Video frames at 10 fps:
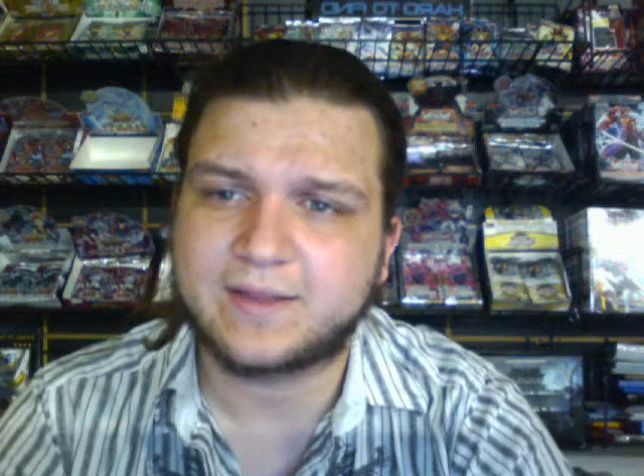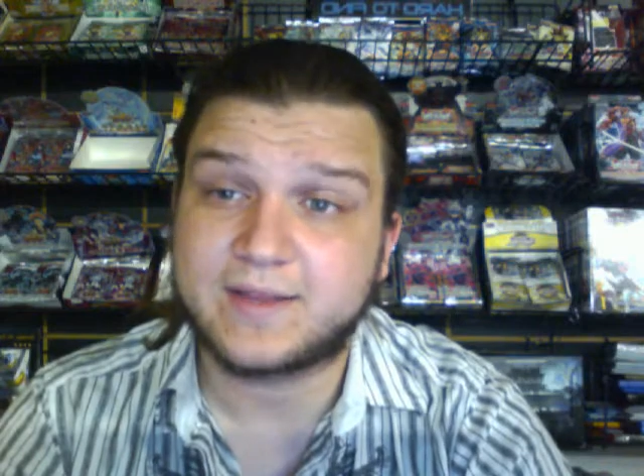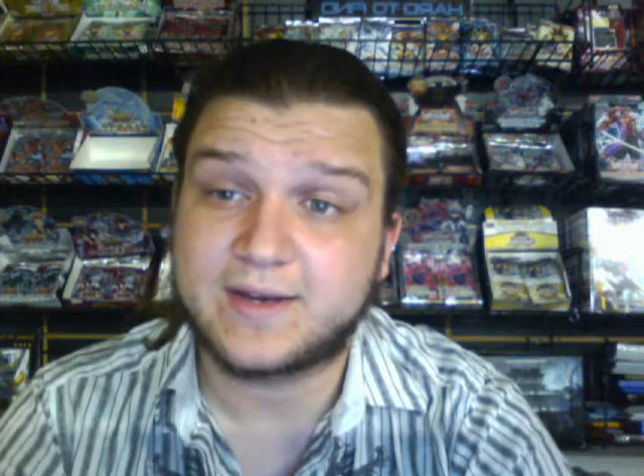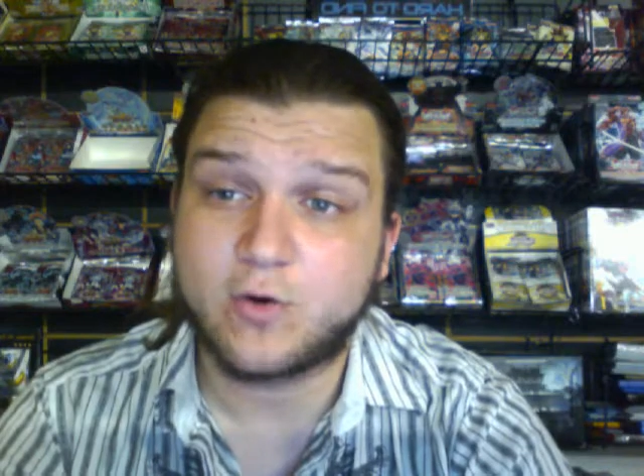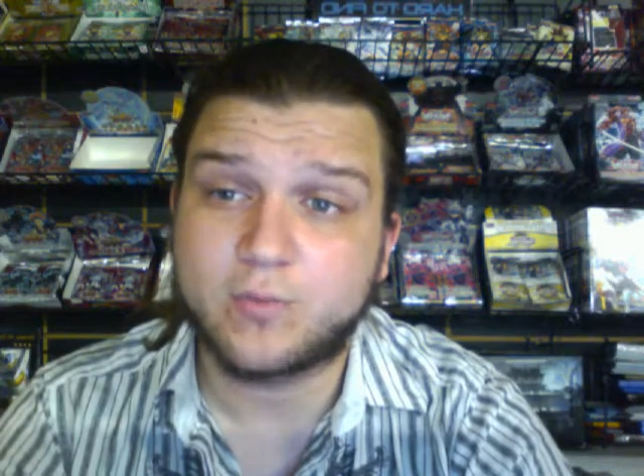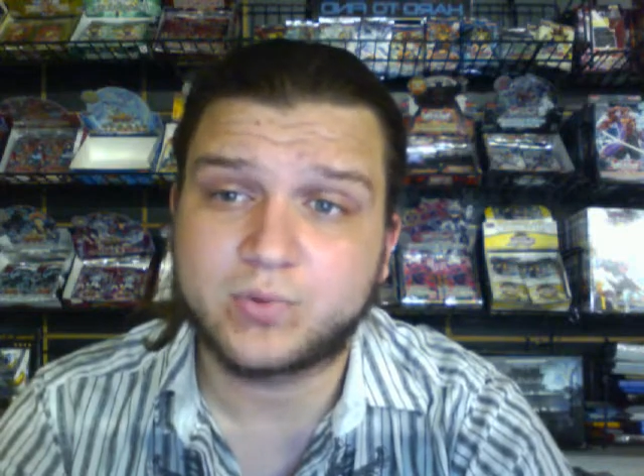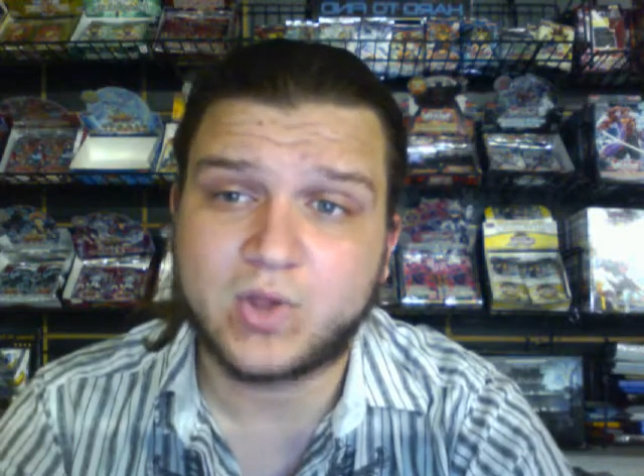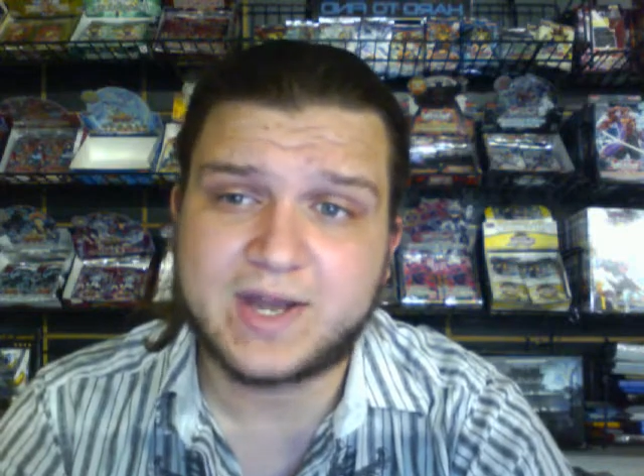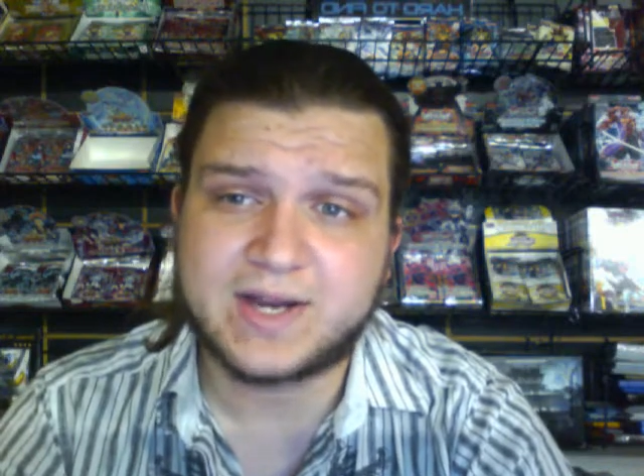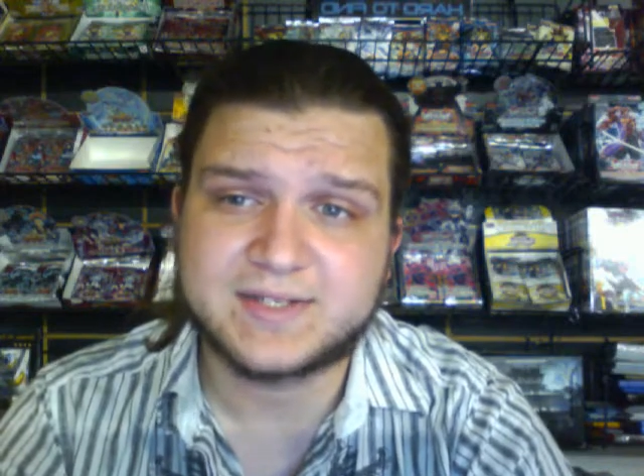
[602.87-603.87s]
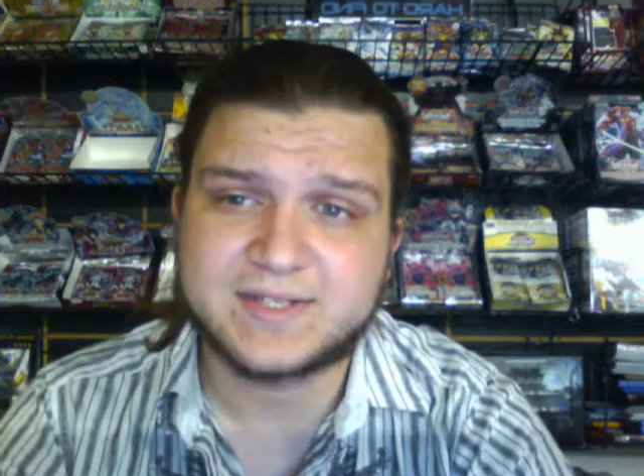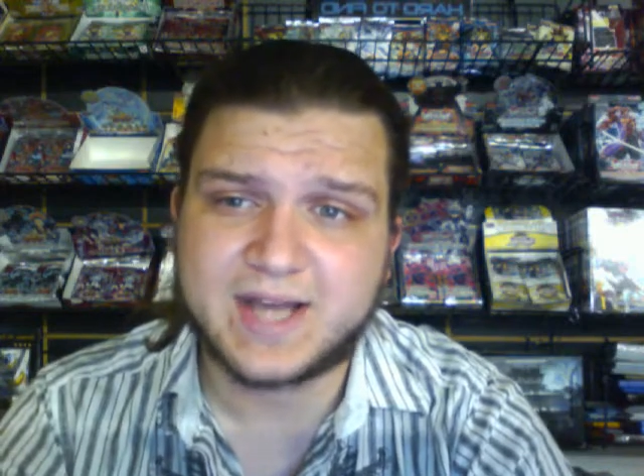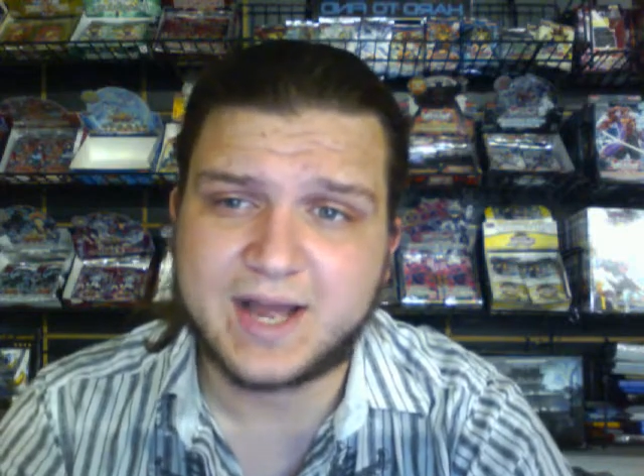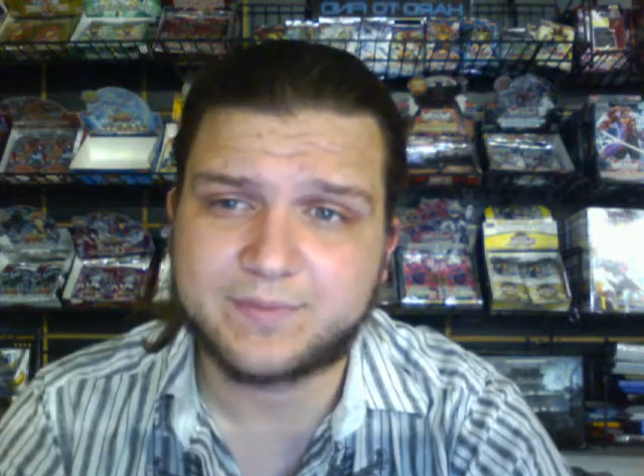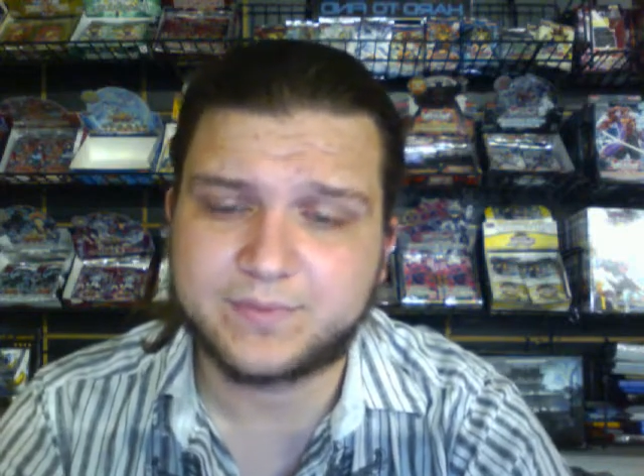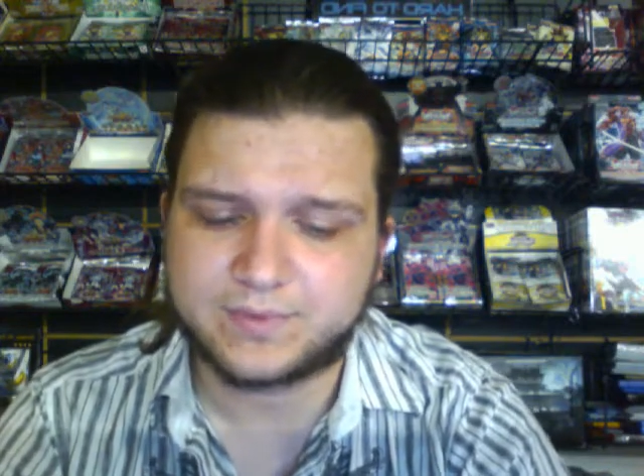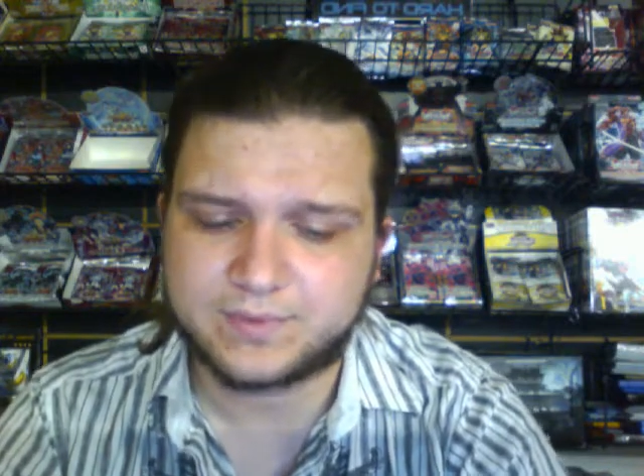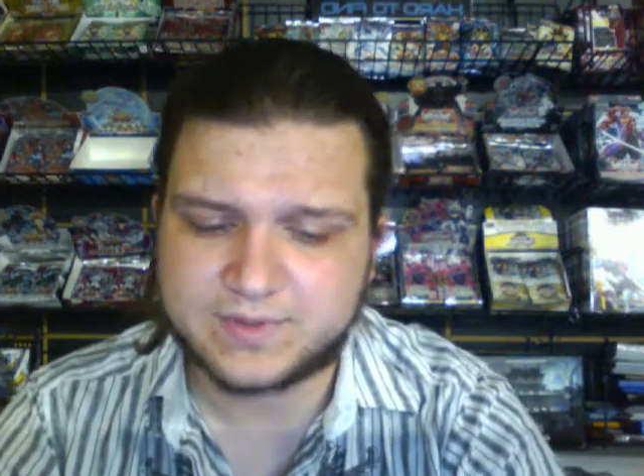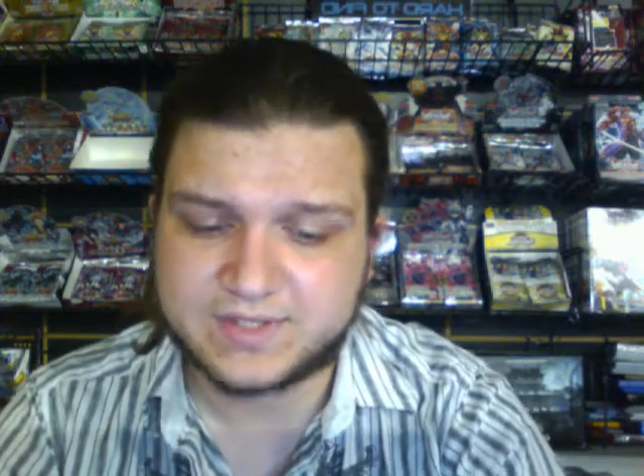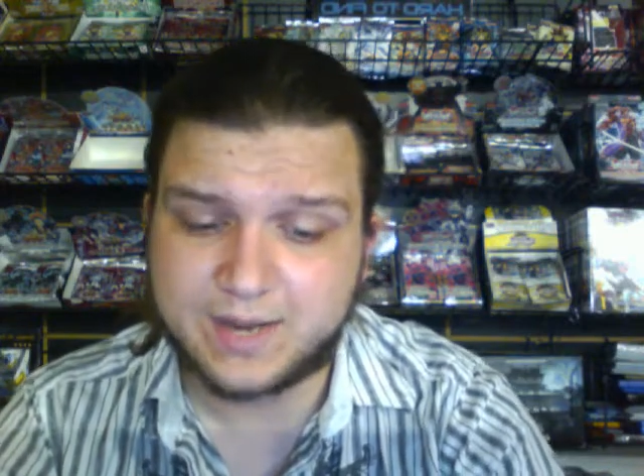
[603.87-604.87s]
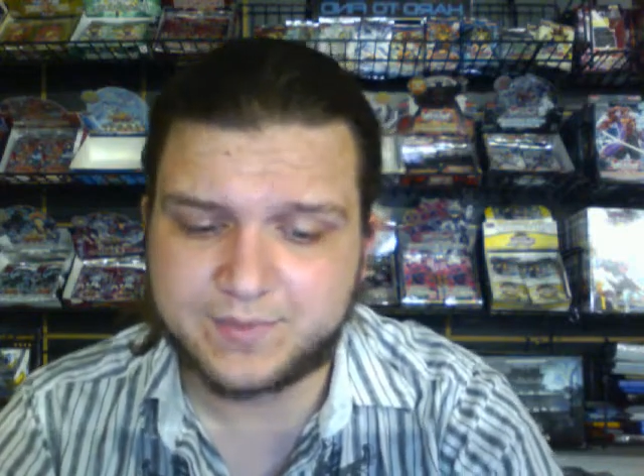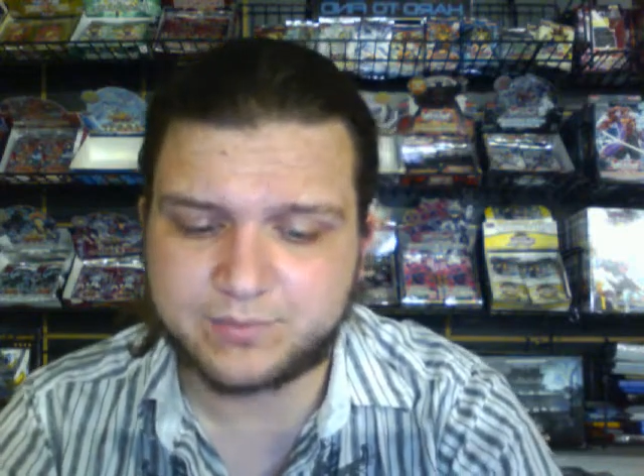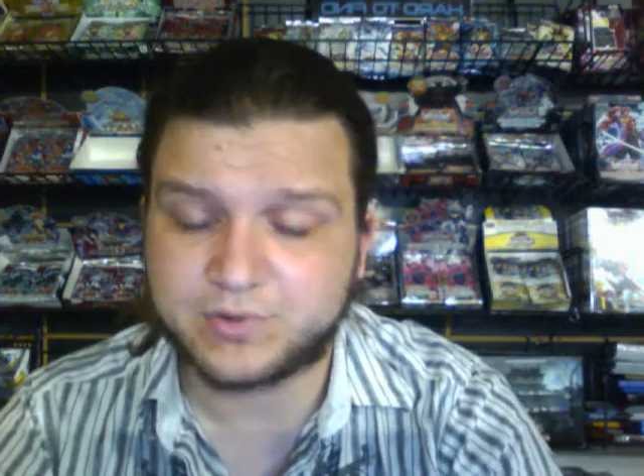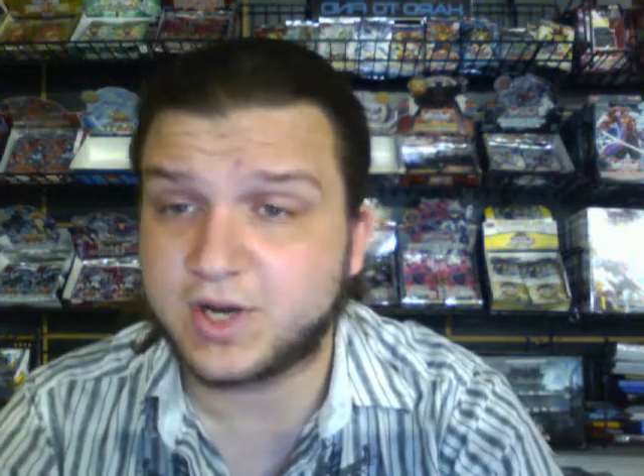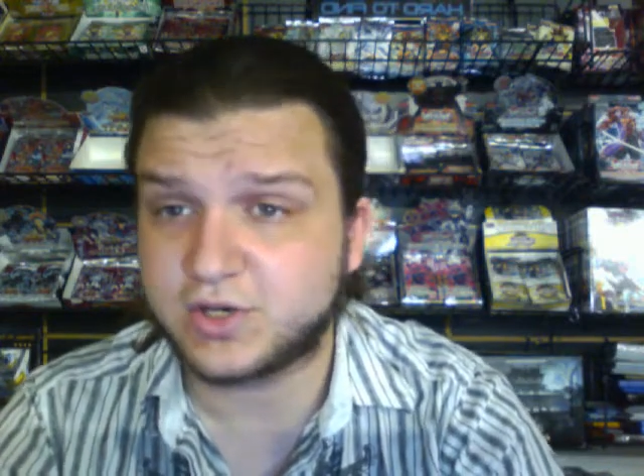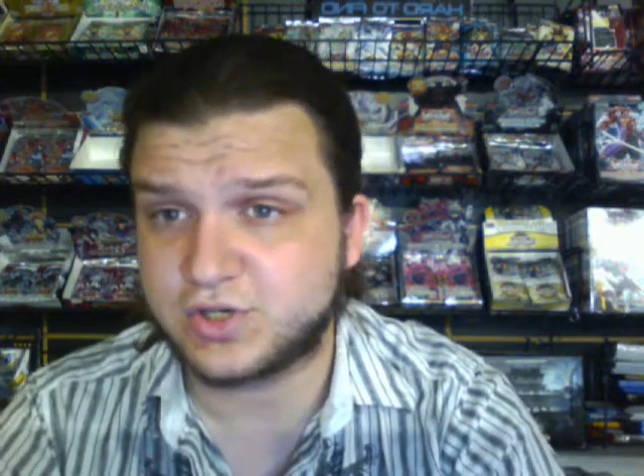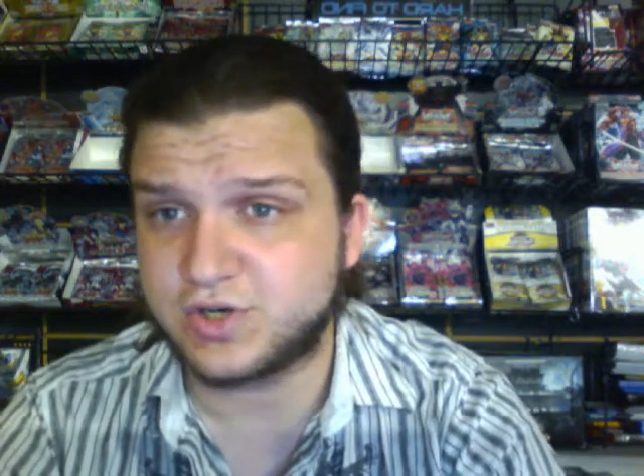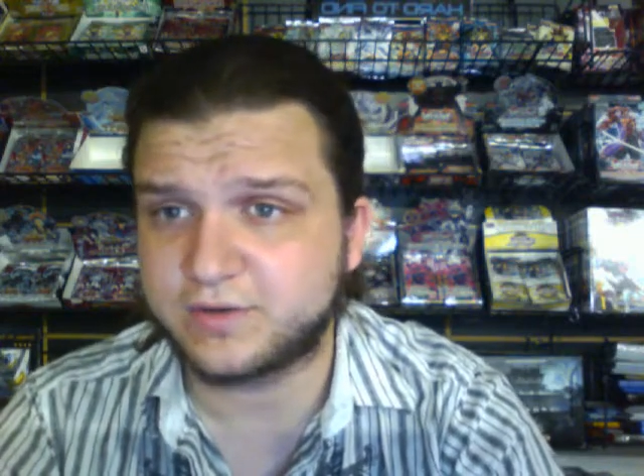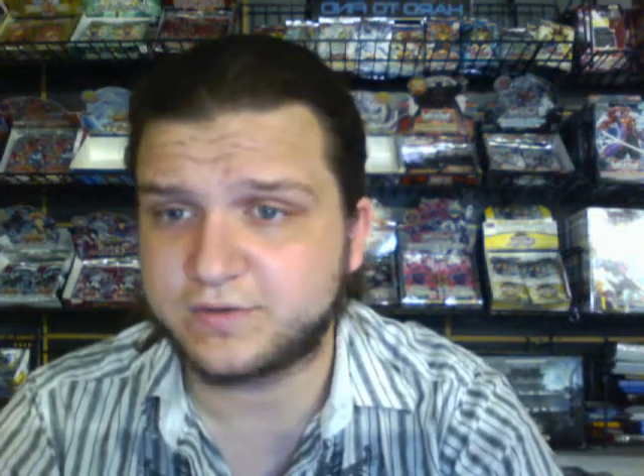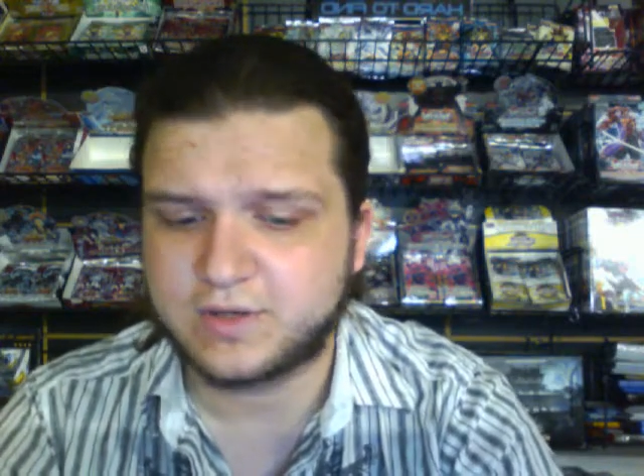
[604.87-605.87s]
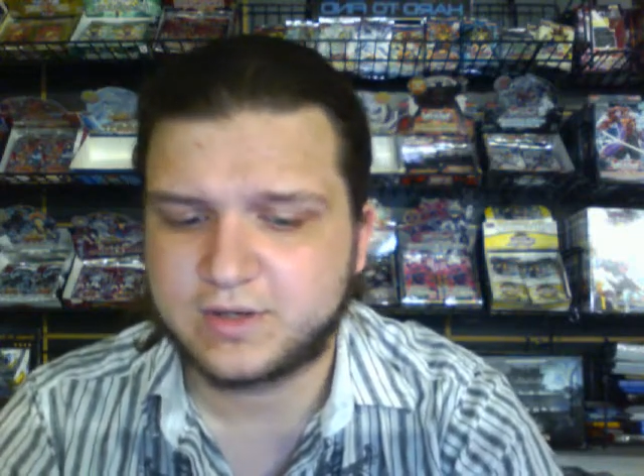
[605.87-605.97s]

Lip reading: that they don't plan on stopping production of.